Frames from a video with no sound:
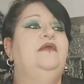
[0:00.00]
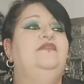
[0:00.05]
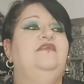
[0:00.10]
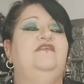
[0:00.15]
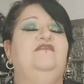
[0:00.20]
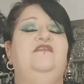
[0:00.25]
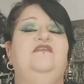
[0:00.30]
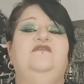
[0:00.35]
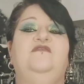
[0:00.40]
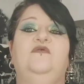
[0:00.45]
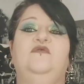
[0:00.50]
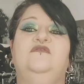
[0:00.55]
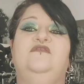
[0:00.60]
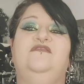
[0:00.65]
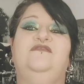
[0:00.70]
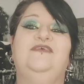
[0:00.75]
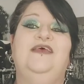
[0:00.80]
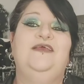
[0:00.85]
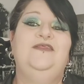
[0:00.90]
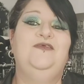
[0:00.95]
This is not
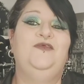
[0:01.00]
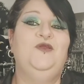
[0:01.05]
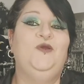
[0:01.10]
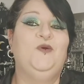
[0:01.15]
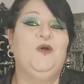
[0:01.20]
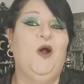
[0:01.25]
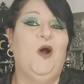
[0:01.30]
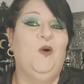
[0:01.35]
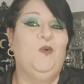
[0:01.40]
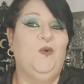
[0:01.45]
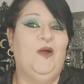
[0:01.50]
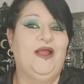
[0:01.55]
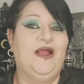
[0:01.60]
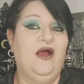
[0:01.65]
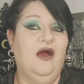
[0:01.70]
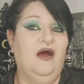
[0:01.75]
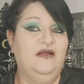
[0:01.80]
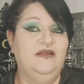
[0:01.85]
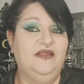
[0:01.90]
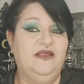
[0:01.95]
to say that you can't wear
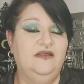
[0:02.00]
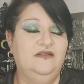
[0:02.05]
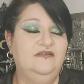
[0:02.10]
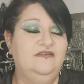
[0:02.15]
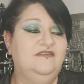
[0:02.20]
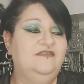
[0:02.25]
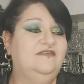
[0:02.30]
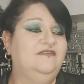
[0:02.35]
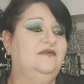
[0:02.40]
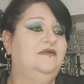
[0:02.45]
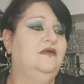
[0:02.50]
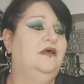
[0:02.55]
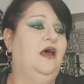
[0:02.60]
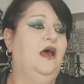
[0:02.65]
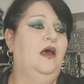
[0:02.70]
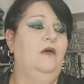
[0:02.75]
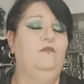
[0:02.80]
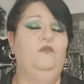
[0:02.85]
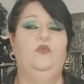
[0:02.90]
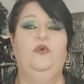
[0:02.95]
cardigans
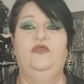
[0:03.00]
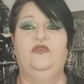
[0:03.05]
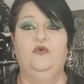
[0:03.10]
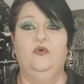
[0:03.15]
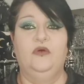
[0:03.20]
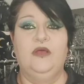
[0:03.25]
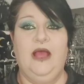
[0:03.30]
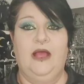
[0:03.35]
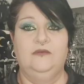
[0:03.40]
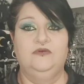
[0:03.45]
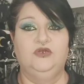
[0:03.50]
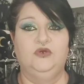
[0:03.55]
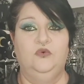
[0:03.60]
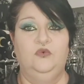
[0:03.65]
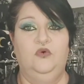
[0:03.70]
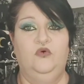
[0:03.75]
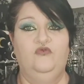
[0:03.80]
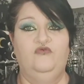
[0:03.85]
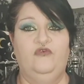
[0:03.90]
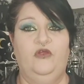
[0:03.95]
with your capsule
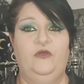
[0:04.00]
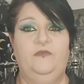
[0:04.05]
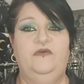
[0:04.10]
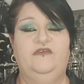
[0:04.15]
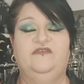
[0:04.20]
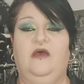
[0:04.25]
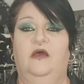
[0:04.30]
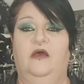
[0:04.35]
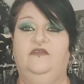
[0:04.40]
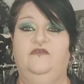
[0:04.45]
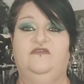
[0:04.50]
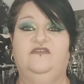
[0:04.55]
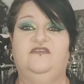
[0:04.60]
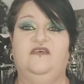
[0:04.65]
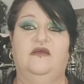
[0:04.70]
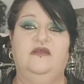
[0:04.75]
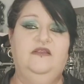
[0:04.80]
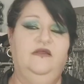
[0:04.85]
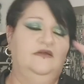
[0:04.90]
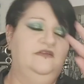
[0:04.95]
wardrobe as kind of
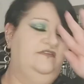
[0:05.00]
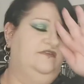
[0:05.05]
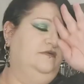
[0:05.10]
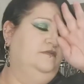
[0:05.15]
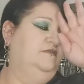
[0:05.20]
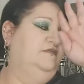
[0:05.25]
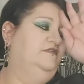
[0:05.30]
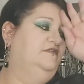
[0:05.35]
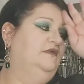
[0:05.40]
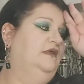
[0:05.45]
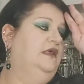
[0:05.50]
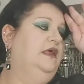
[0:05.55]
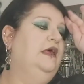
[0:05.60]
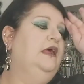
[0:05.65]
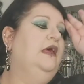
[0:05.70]
side items,